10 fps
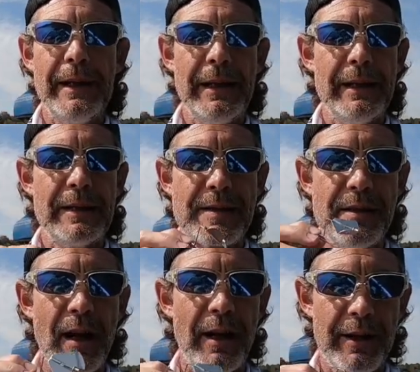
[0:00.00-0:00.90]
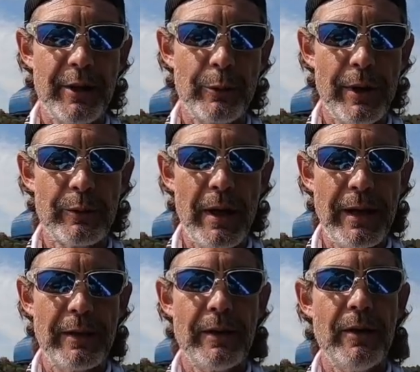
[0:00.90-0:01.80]
and it's not going to run
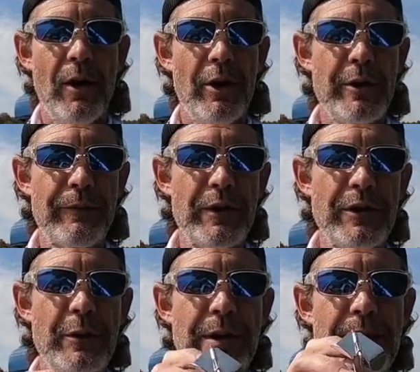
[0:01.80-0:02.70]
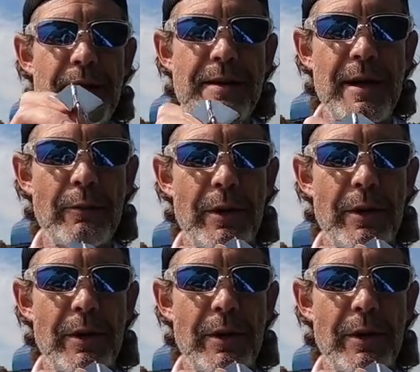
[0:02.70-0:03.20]
right. All you have to do to get this thing